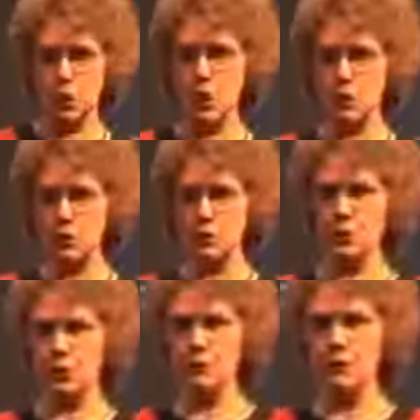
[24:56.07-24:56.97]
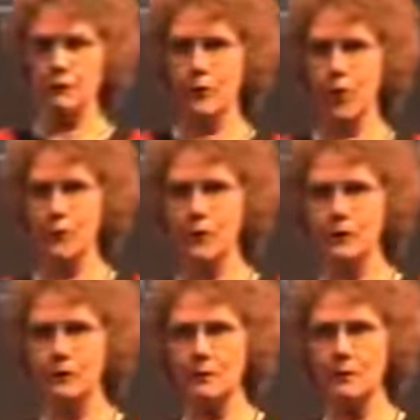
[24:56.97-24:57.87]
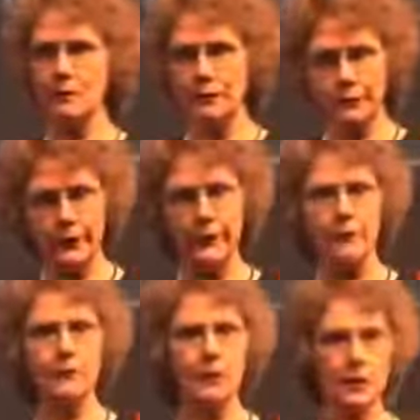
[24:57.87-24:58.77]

causes vomiting, you know